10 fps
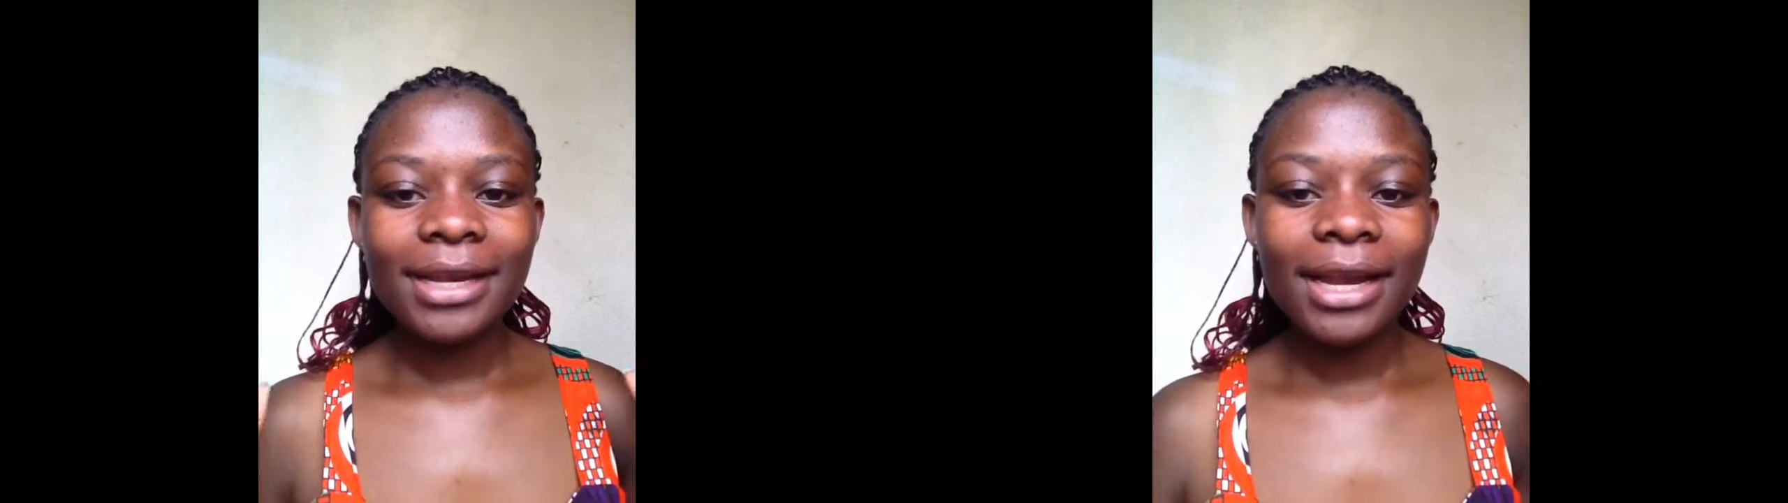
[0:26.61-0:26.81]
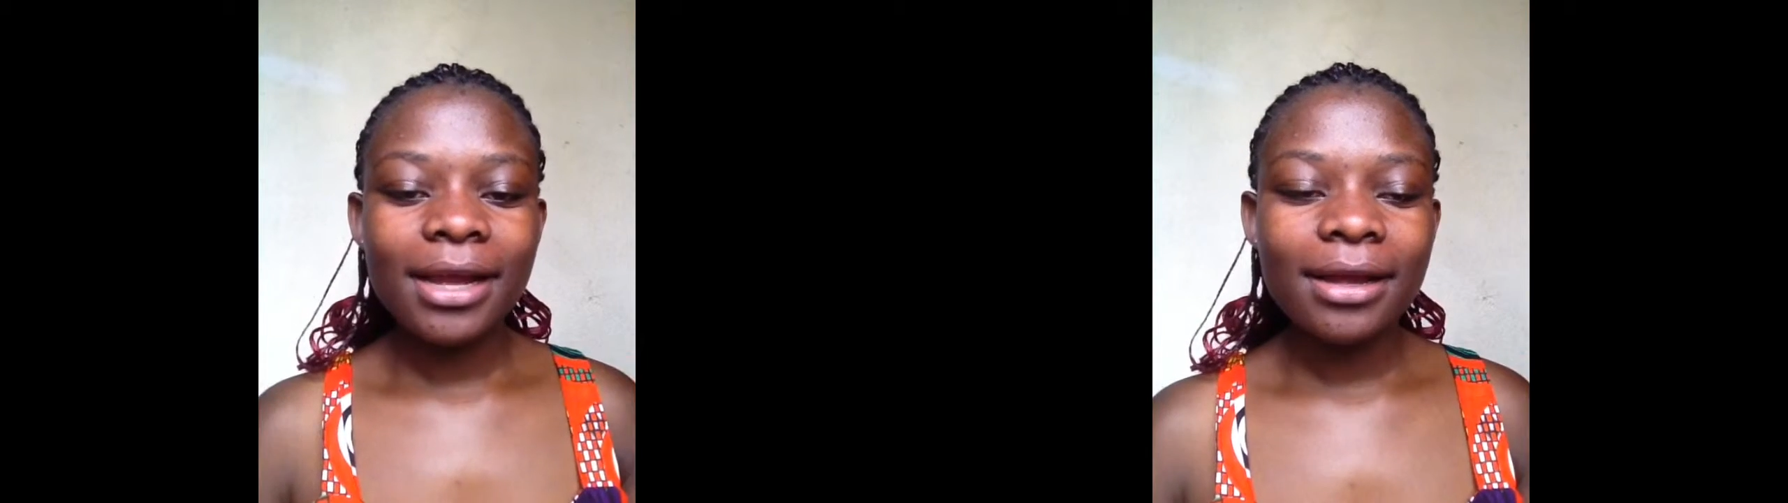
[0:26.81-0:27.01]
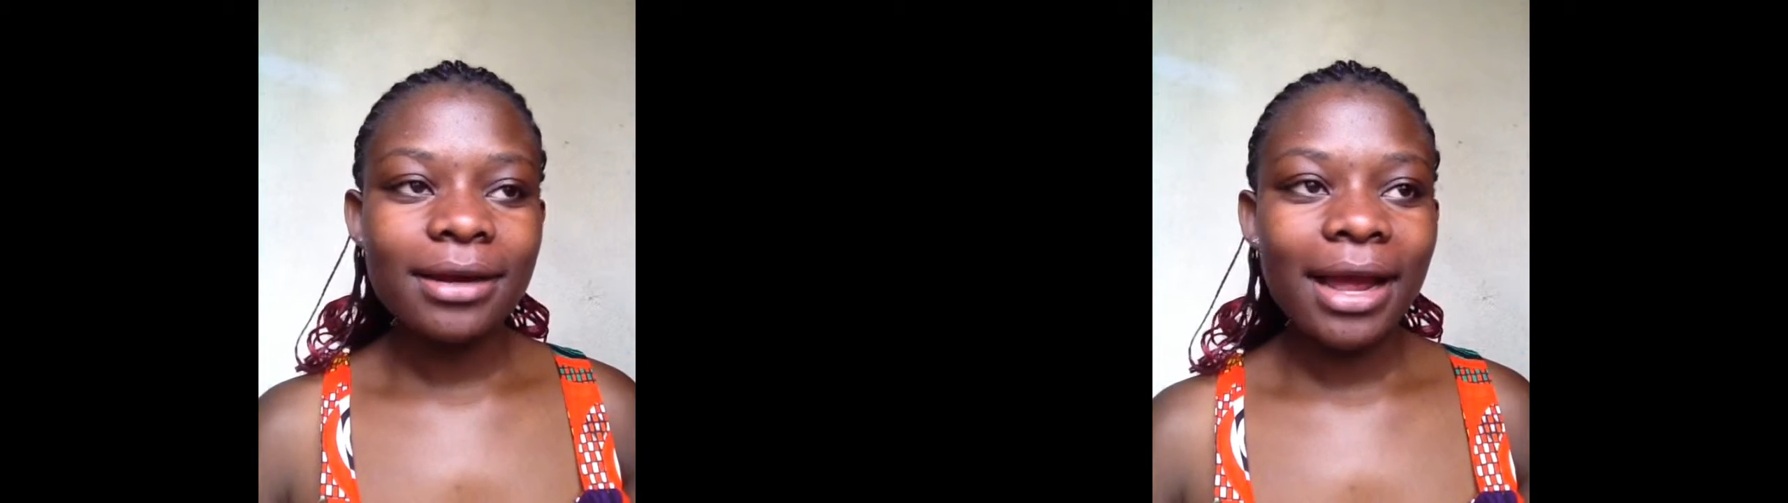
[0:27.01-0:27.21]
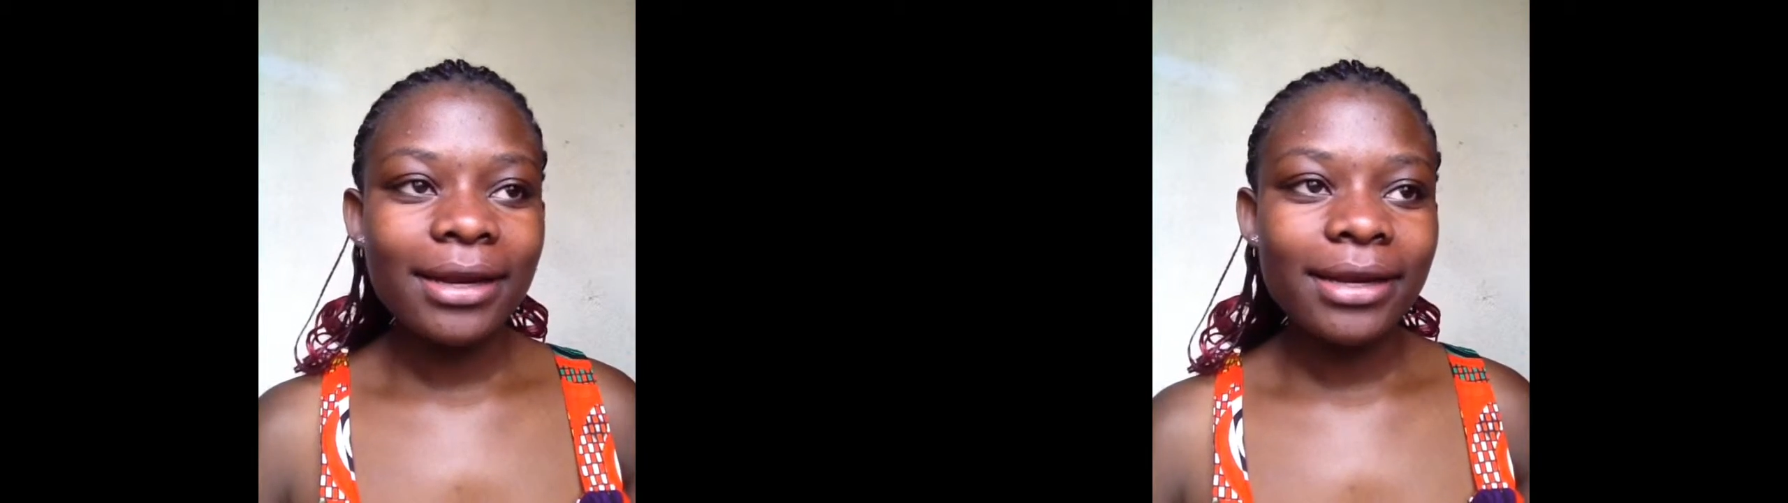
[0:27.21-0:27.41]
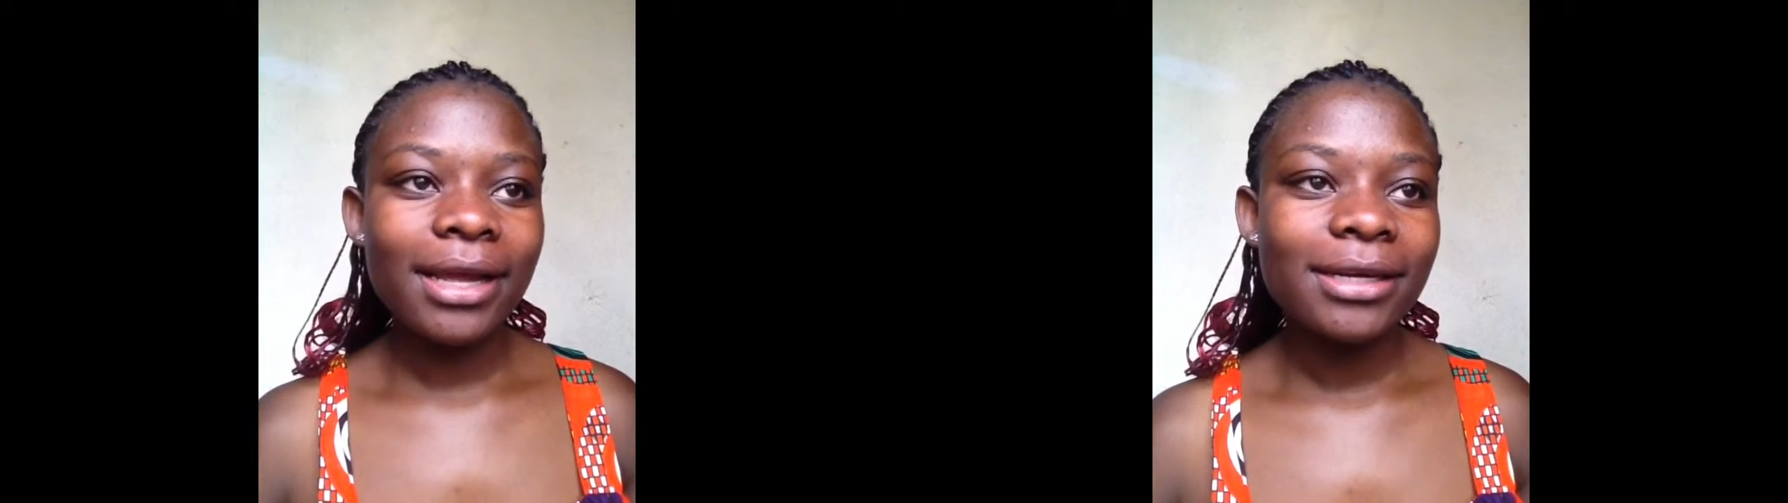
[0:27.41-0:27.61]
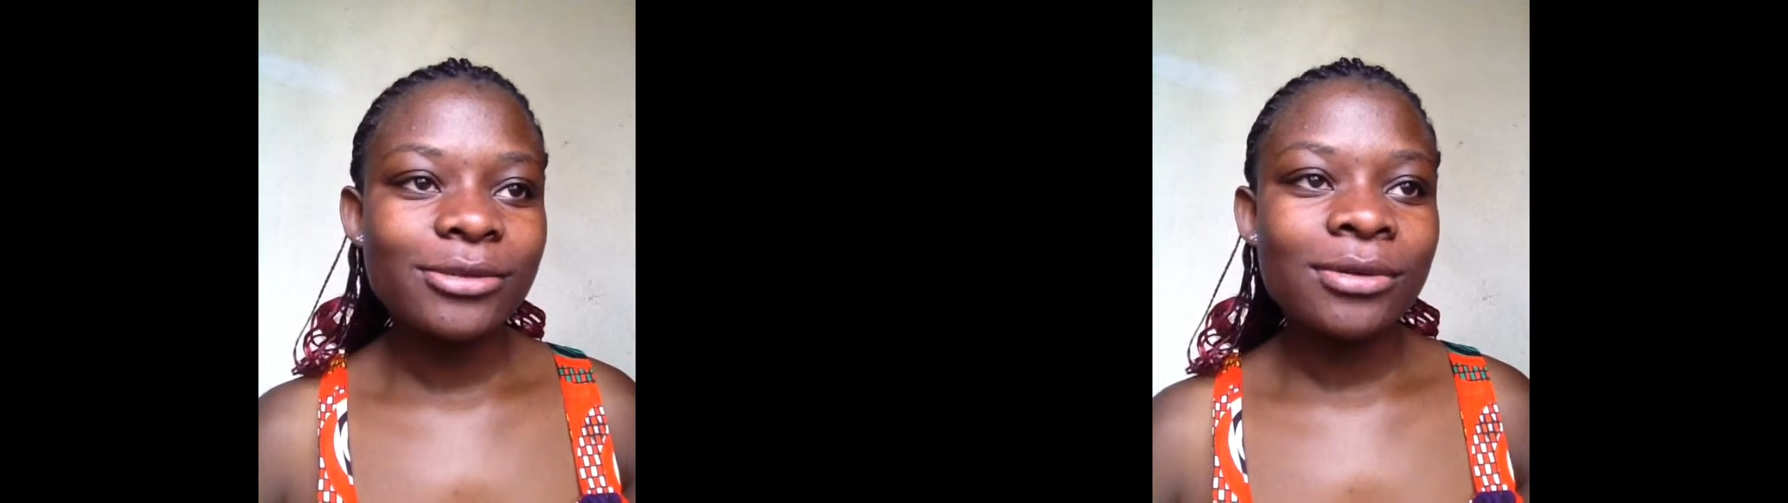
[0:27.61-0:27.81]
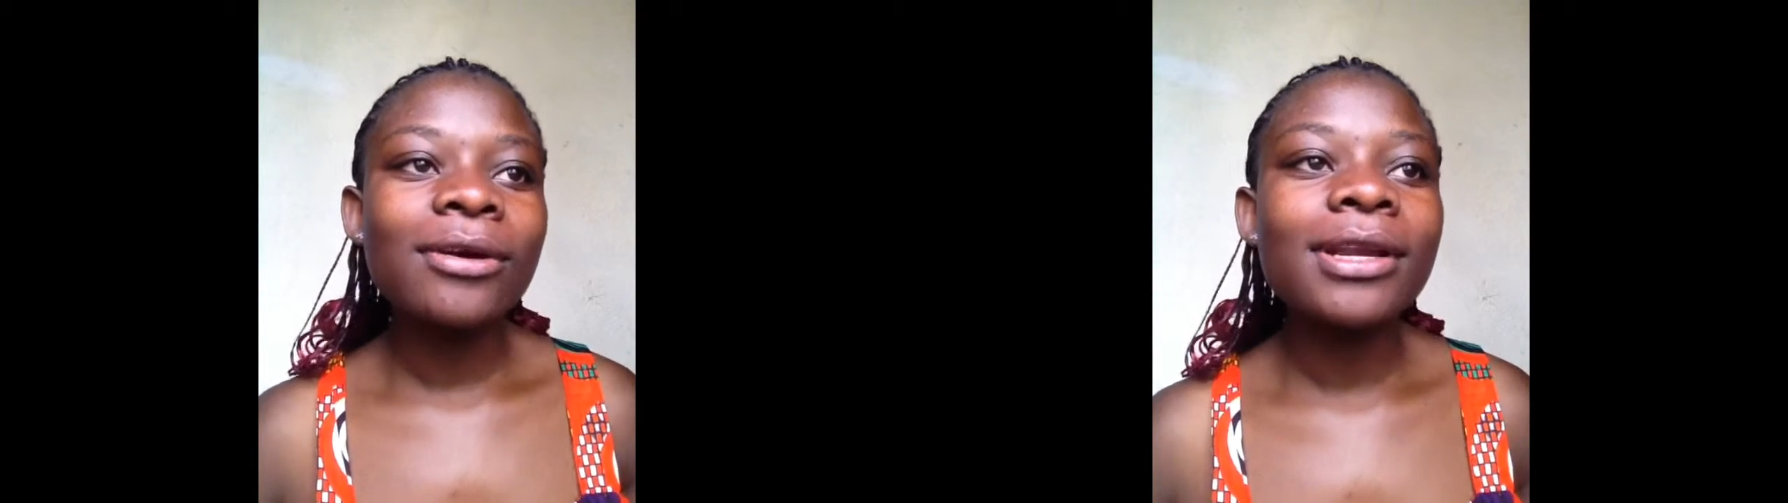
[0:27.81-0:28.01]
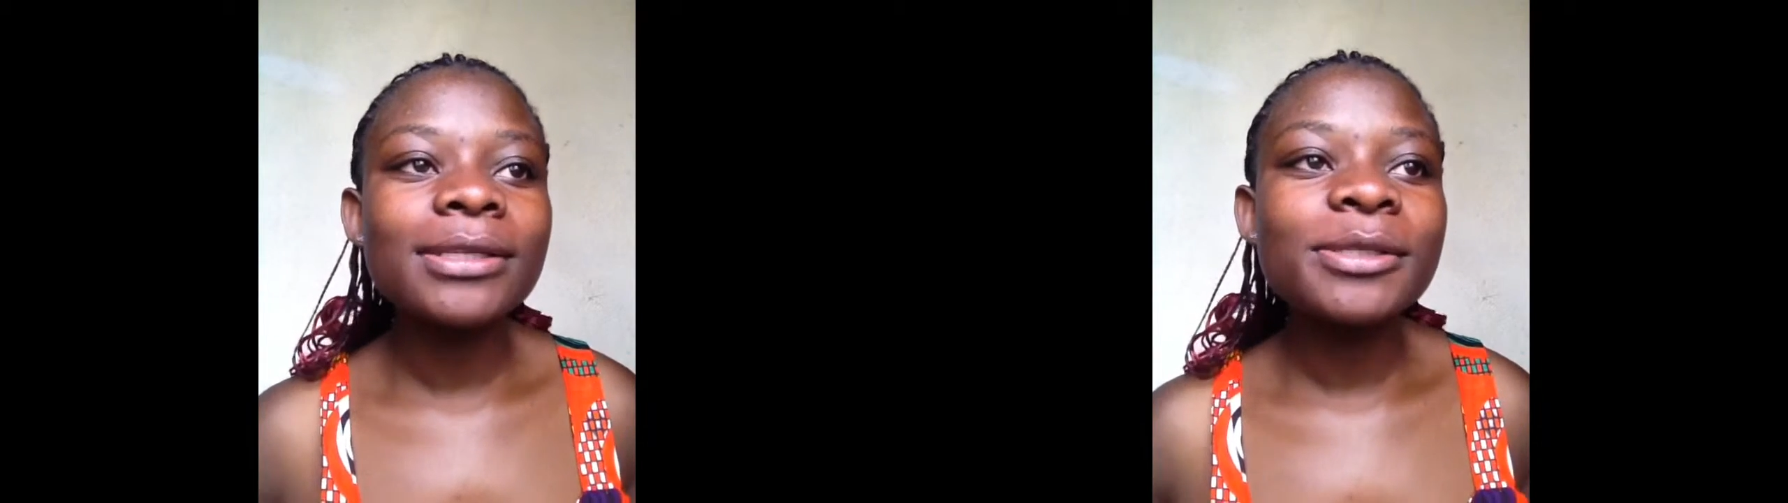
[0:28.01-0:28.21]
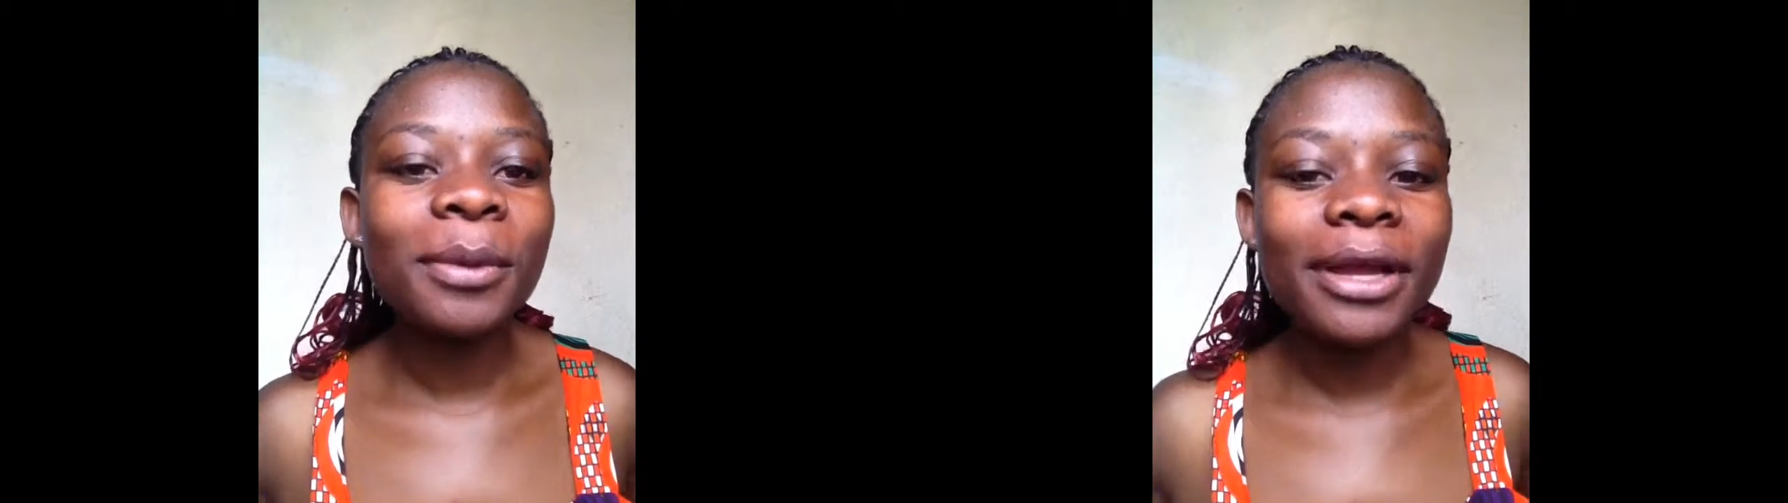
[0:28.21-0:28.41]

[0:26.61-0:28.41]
I'd like to call it